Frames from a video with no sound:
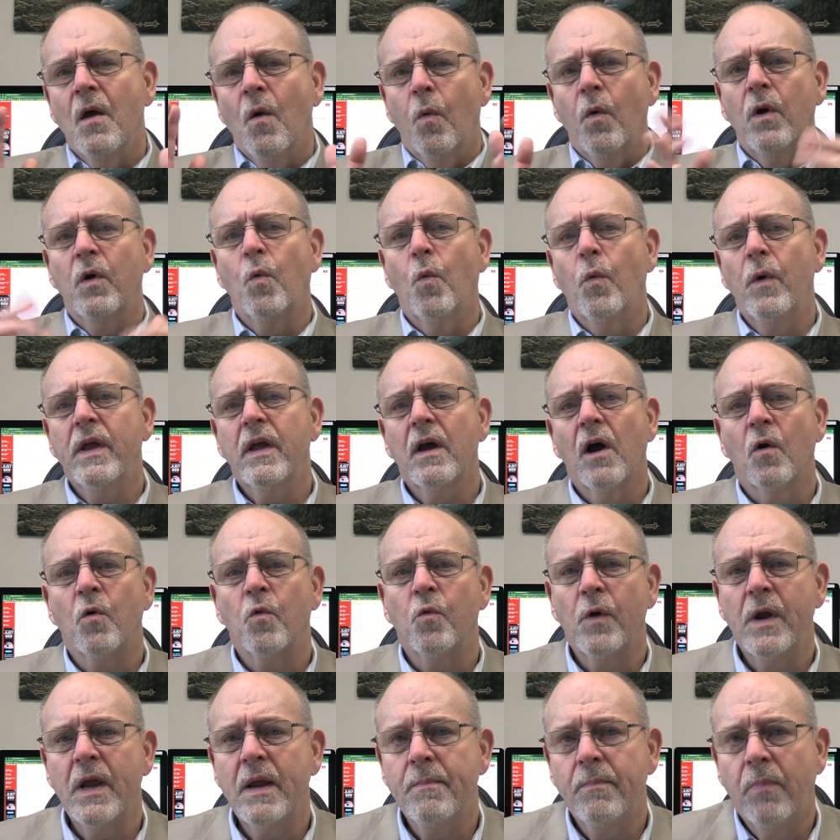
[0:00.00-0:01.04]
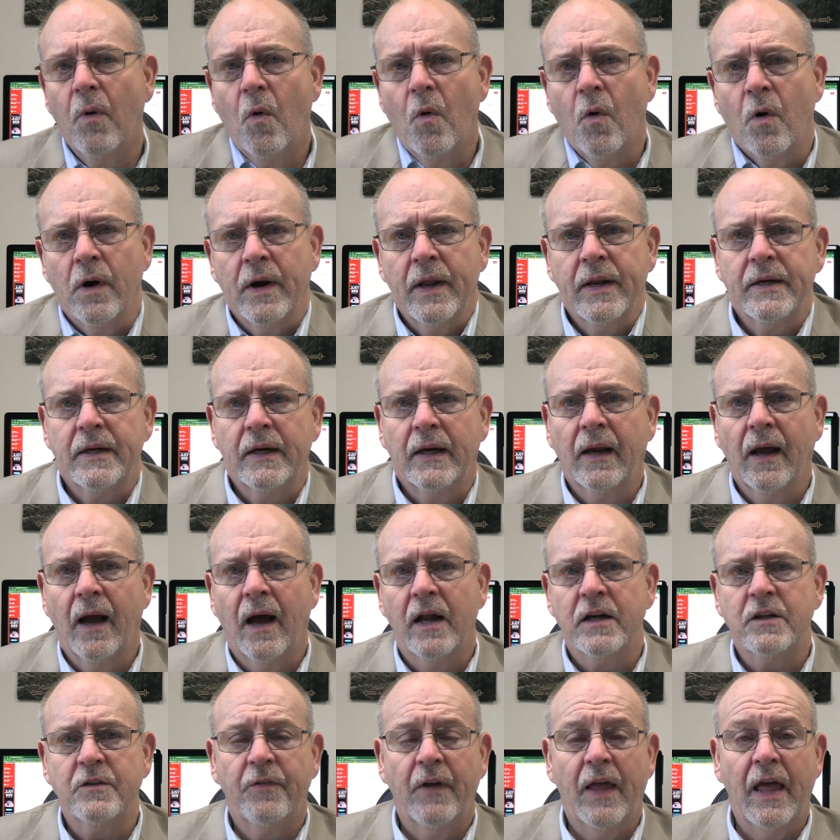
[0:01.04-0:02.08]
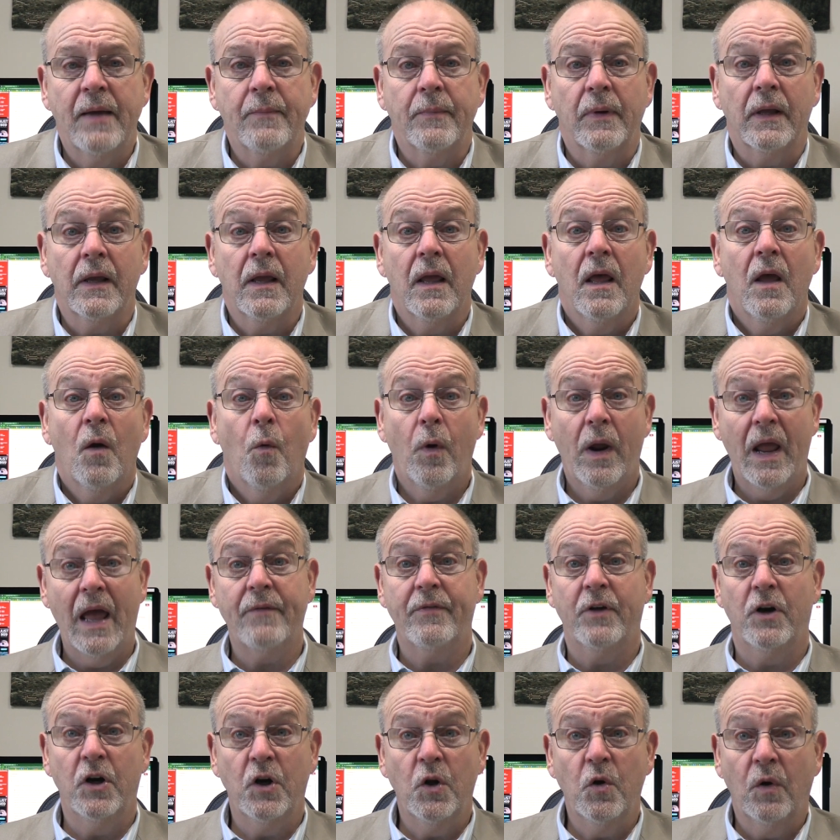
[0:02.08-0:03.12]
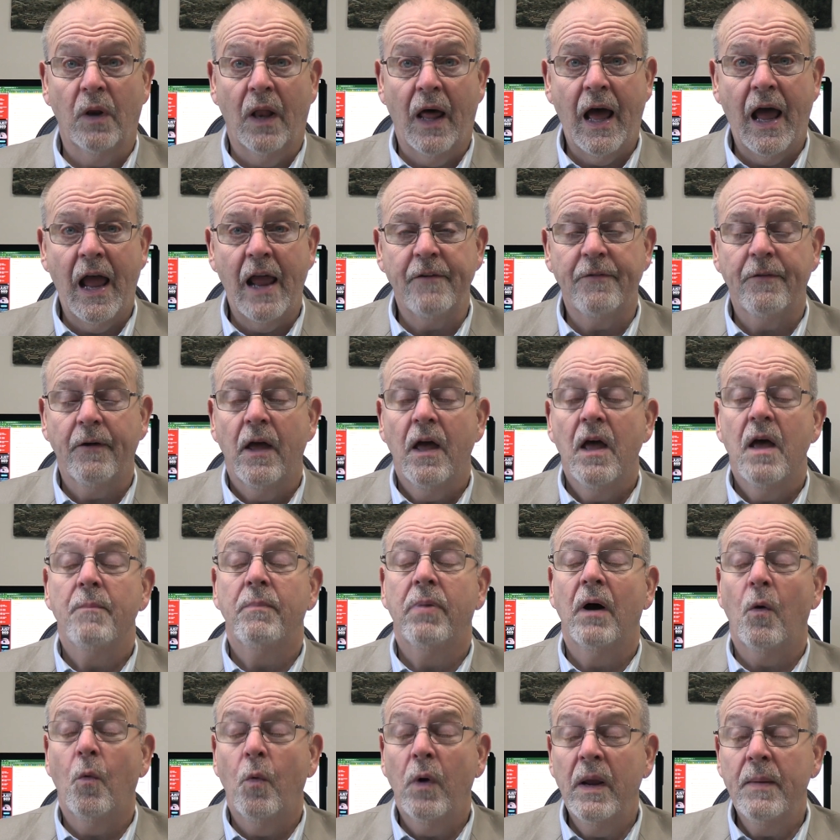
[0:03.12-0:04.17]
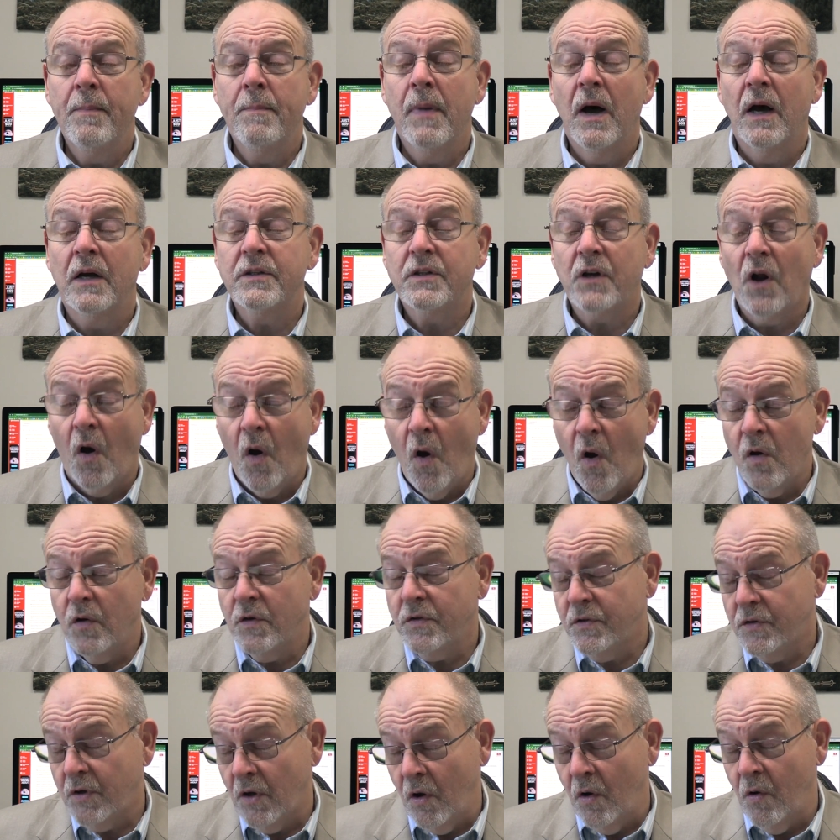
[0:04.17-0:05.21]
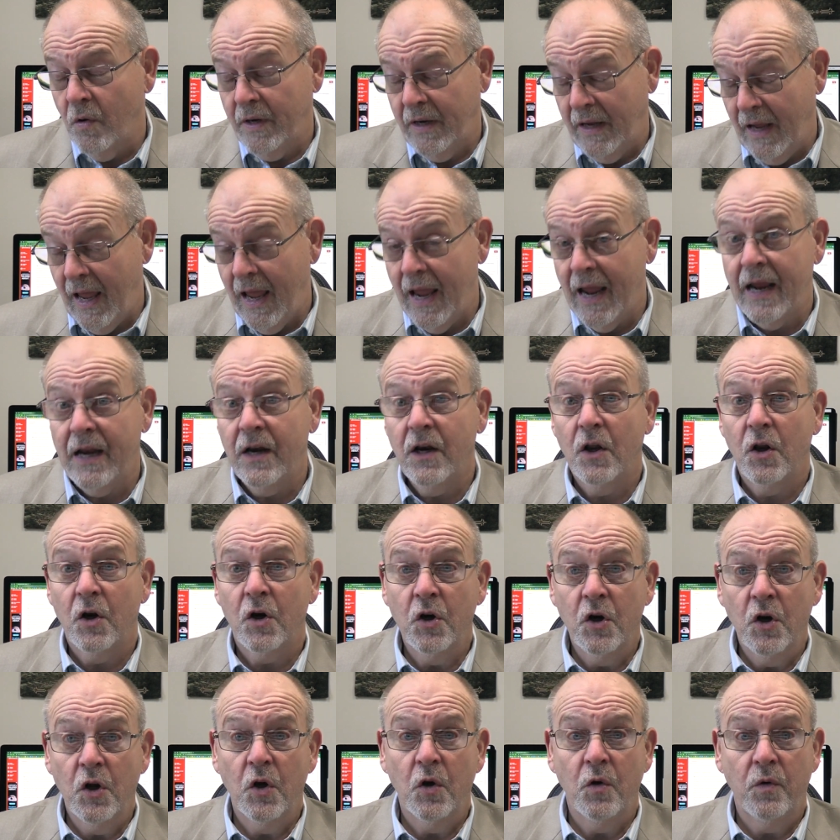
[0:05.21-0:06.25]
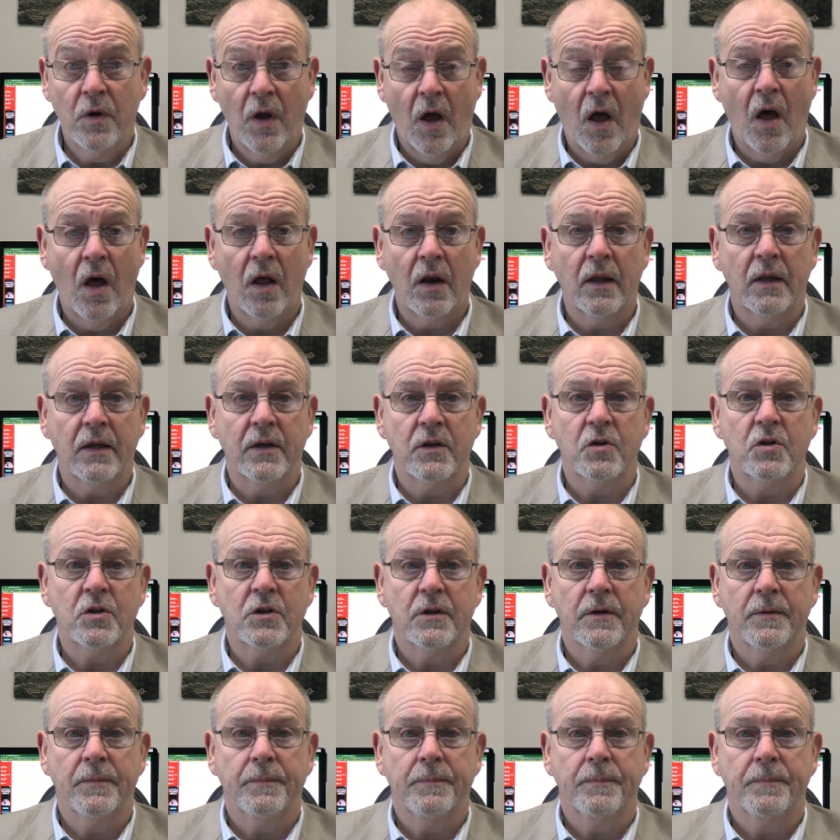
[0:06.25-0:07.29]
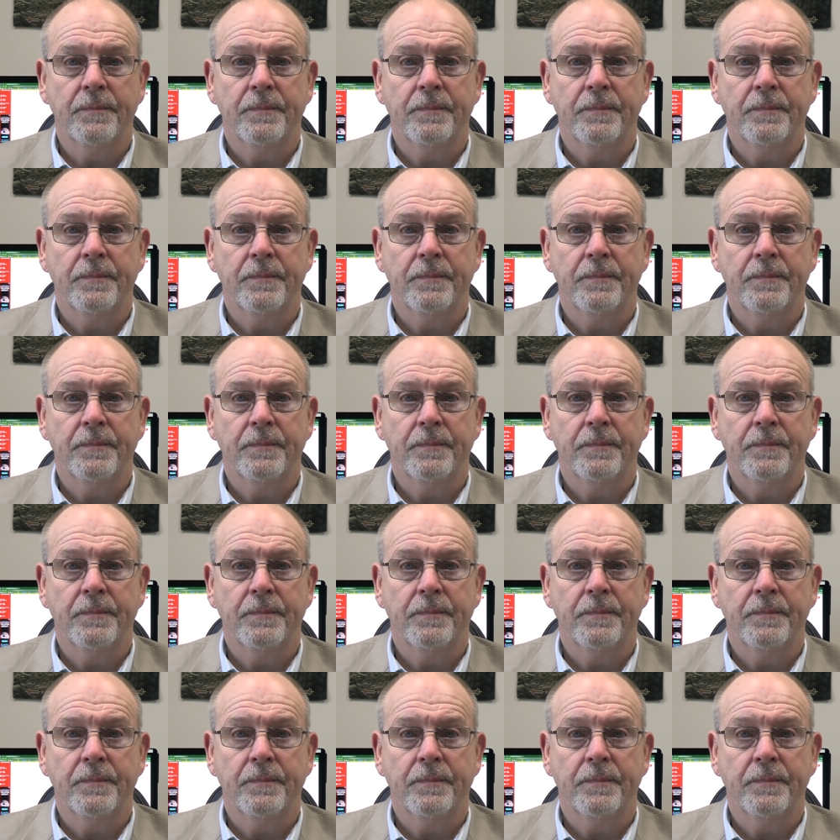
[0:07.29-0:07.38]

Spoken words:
When we are reborn into God's family, we have a new life, but we must also gain new knowledge.